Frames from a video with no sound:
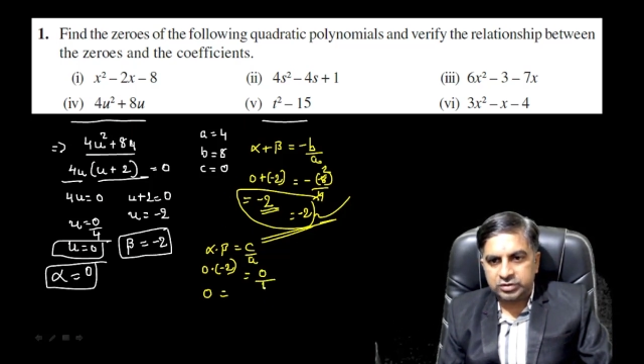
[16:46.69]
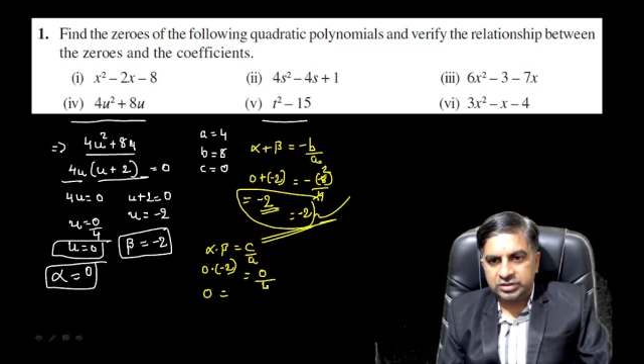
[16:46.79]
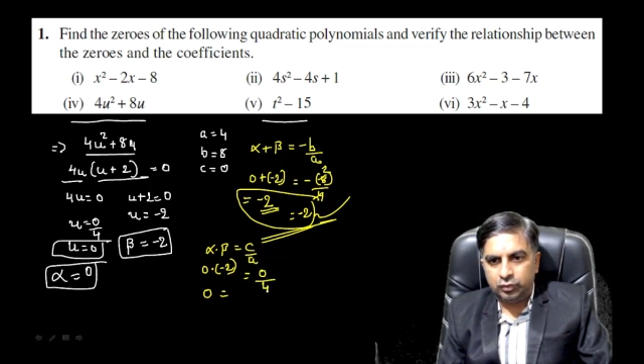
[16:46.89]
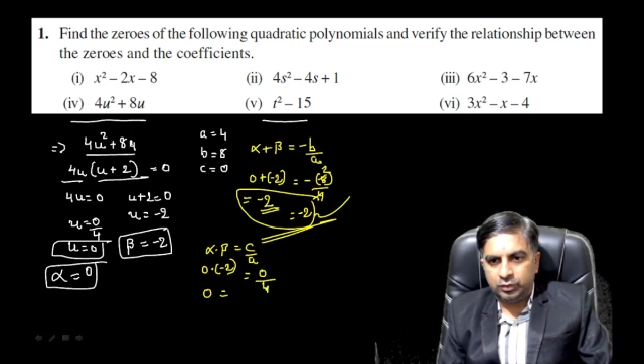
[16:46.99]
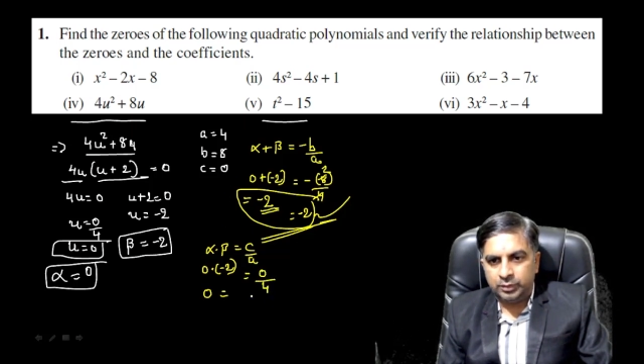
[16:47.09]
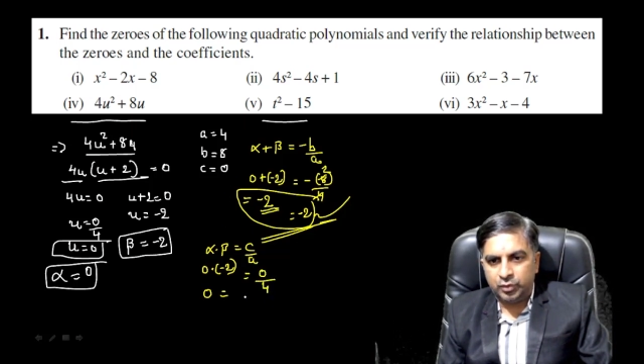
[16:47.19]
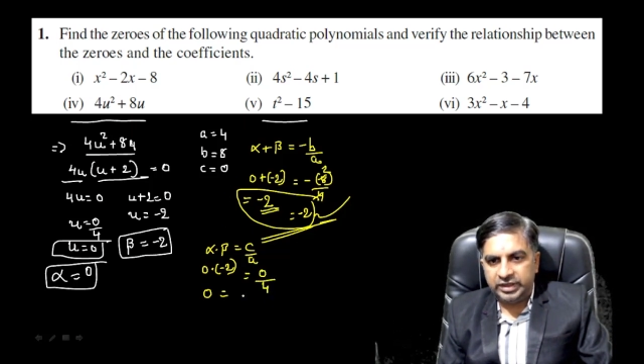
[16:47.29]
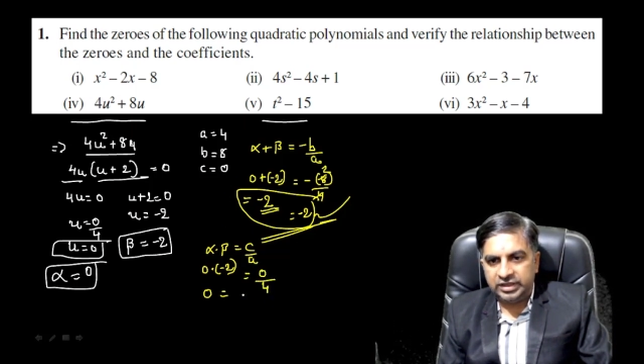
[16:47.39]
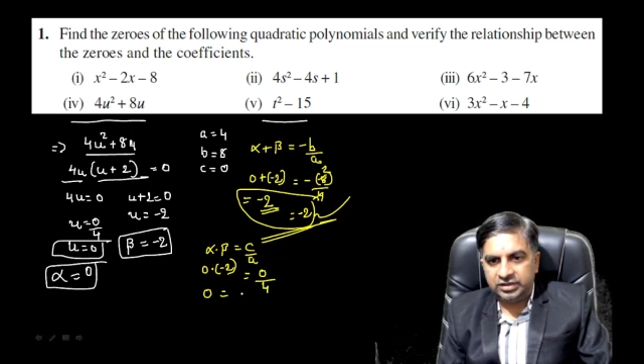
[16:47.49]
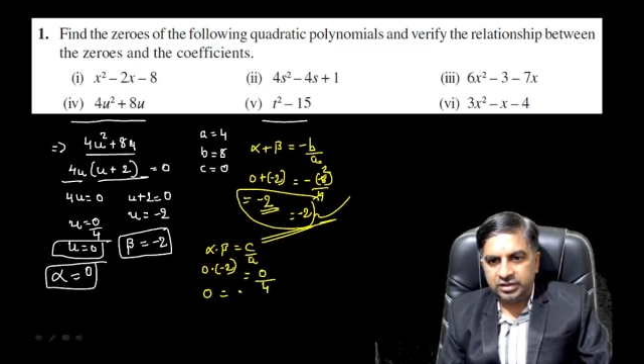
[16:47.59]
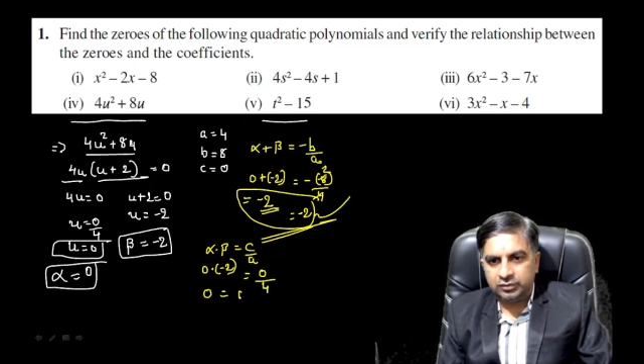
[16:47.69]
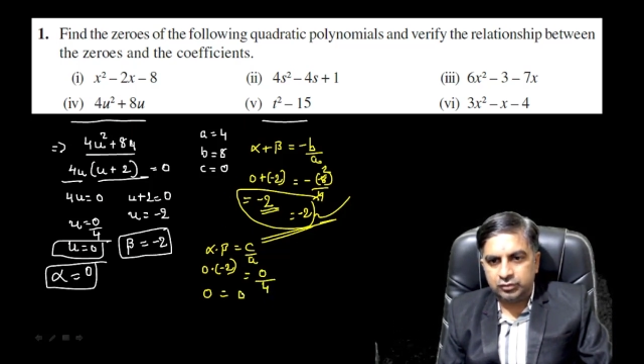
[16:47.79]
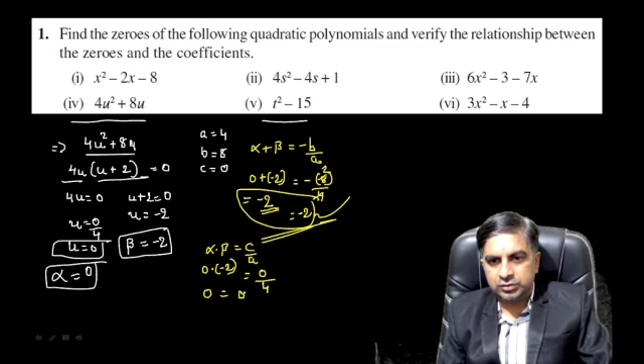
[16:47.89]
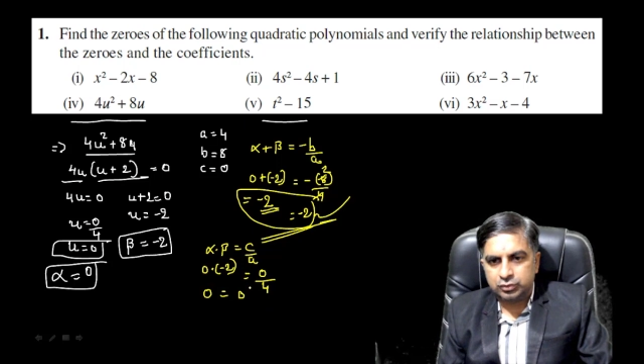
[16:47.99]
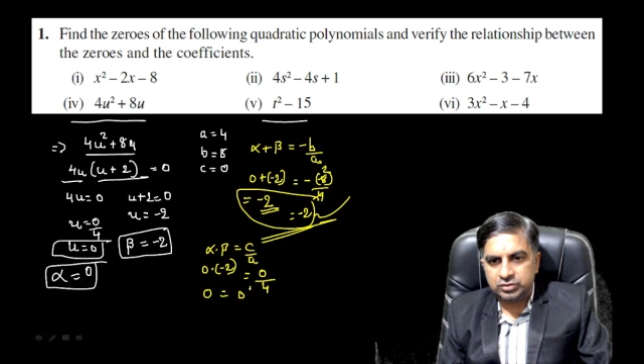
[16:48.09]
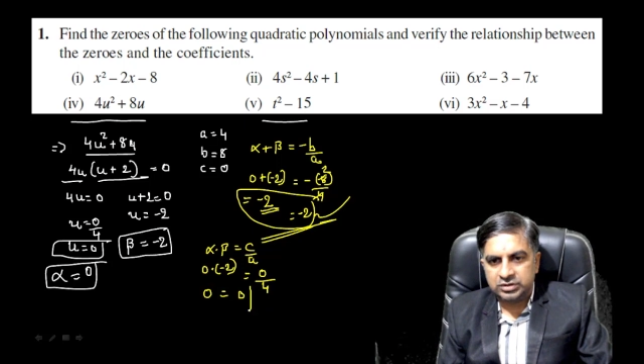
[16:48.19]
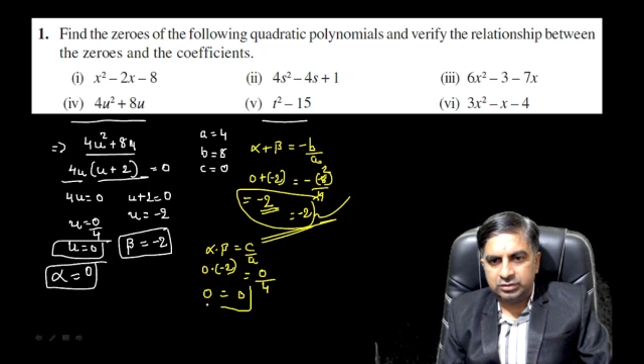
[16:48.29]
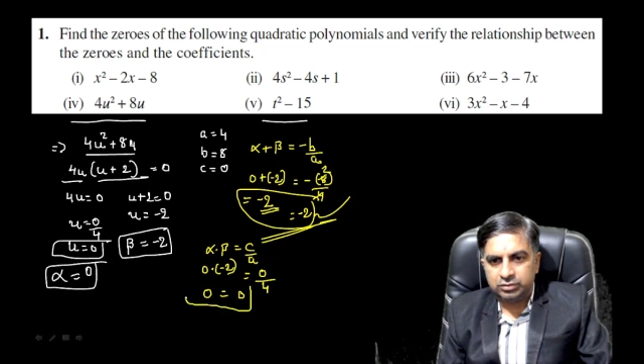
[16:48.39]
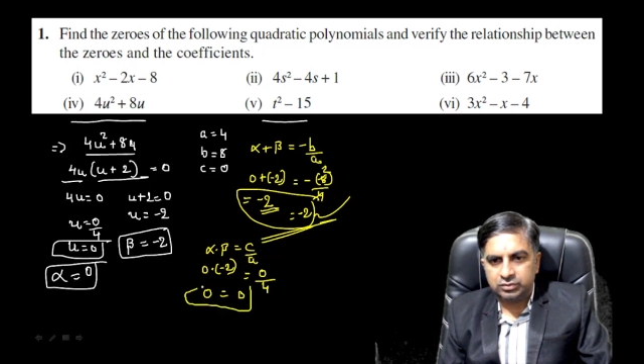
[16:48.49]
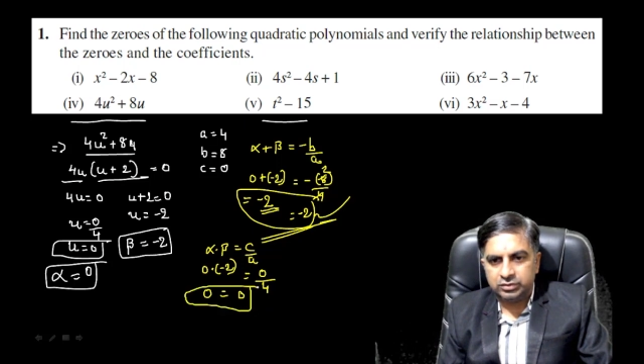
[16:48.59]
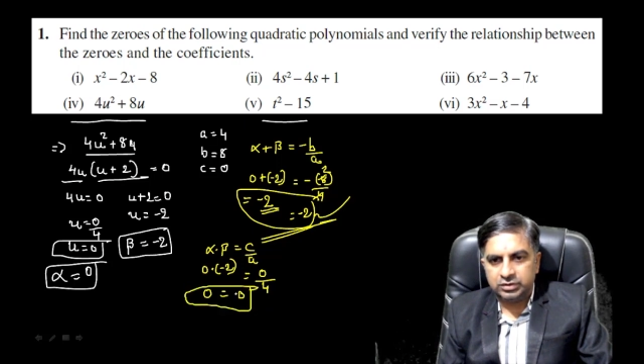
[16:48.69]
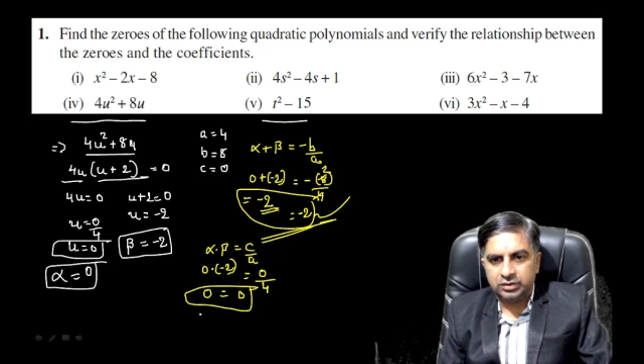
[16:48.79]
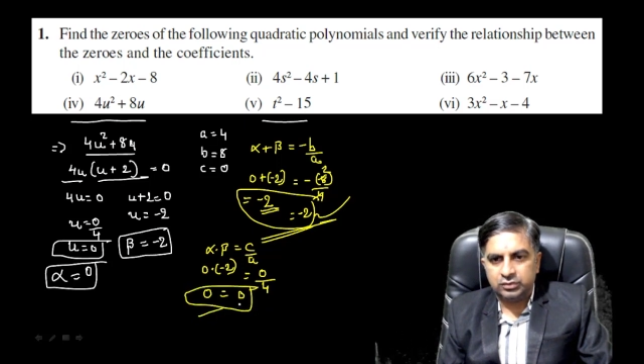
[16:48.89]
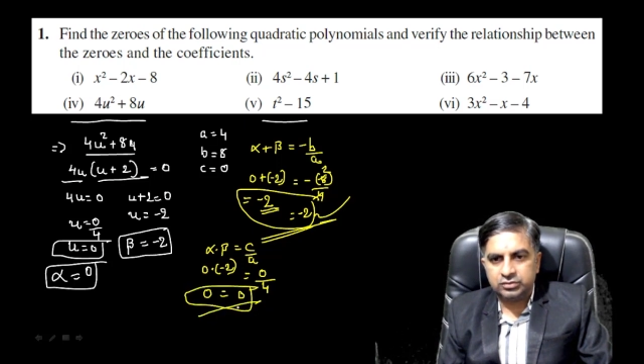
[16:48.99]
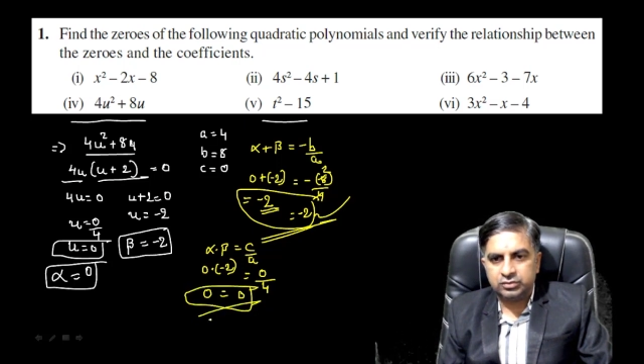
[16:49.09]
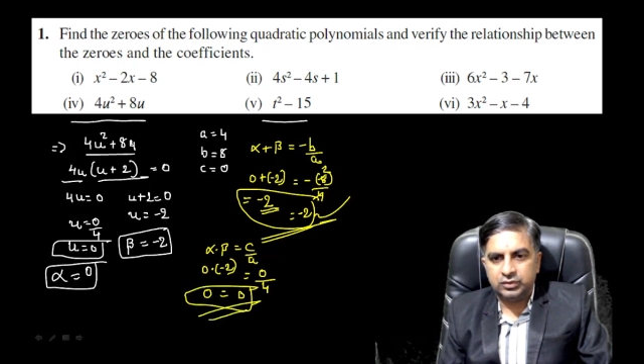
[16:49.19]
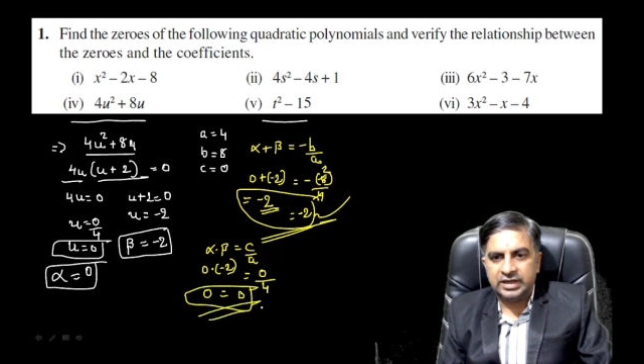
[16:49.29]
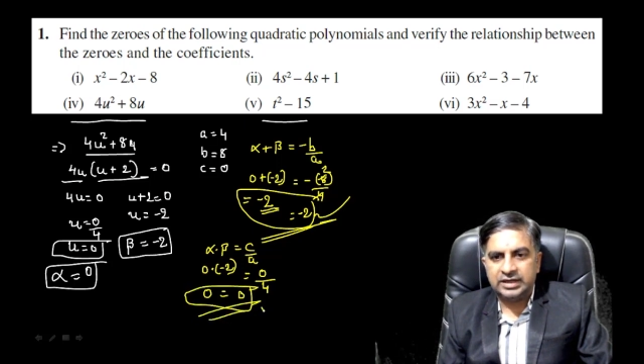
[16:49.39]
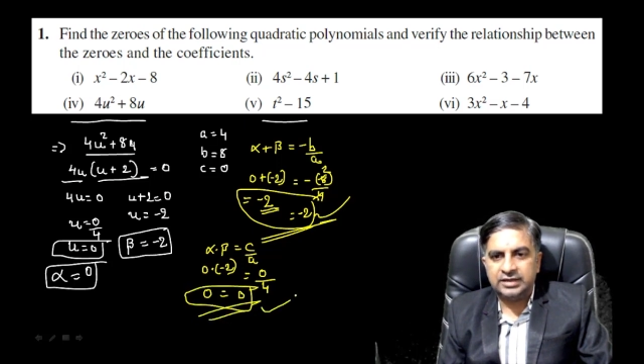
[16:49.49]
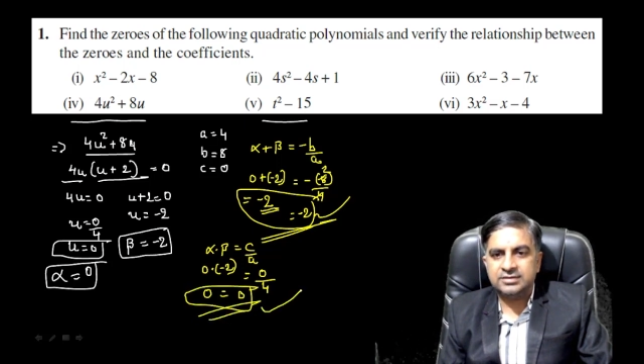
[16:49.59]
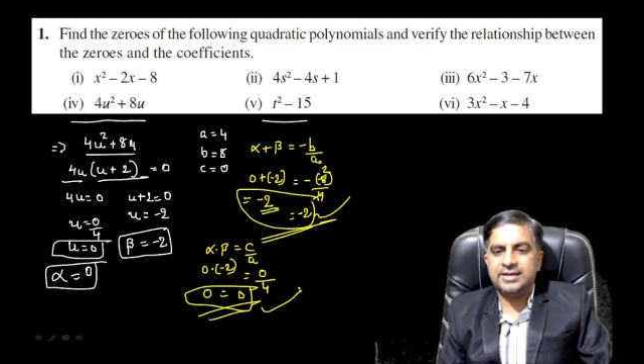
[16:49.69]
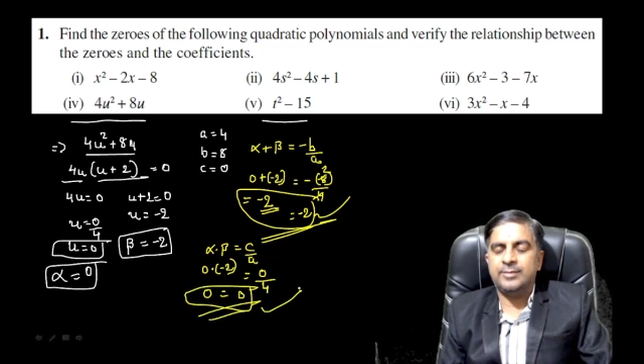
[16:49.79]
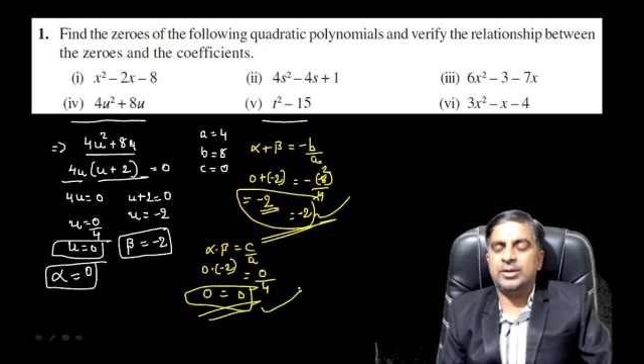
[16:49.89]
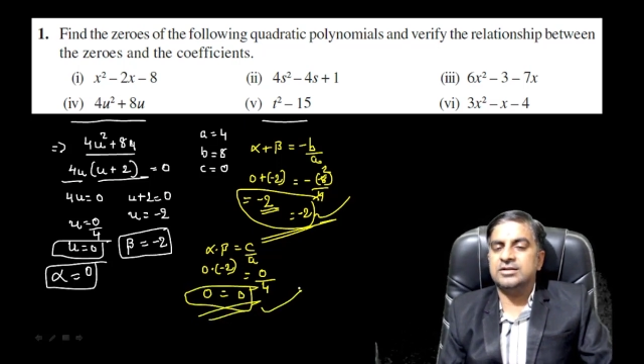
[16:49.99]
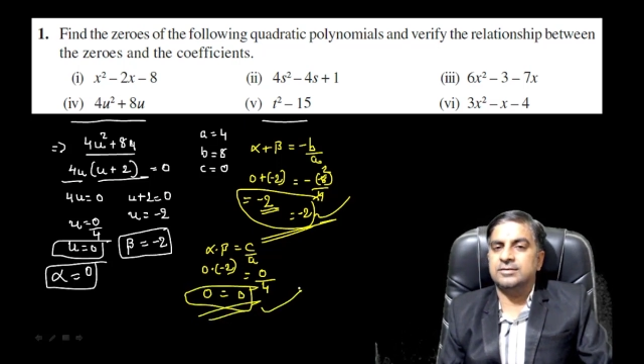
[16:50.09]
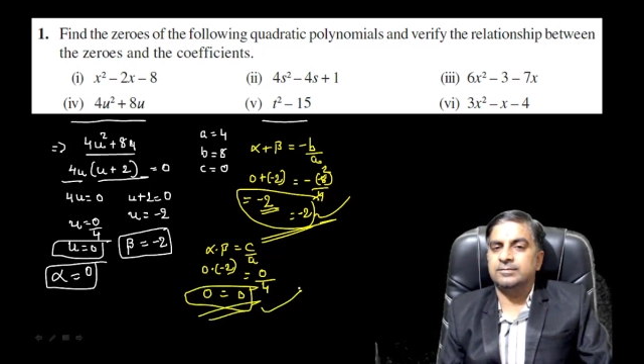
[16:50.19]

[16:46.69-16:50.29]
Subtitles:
0 upon anything equals to 0. So here also you are getting same answer.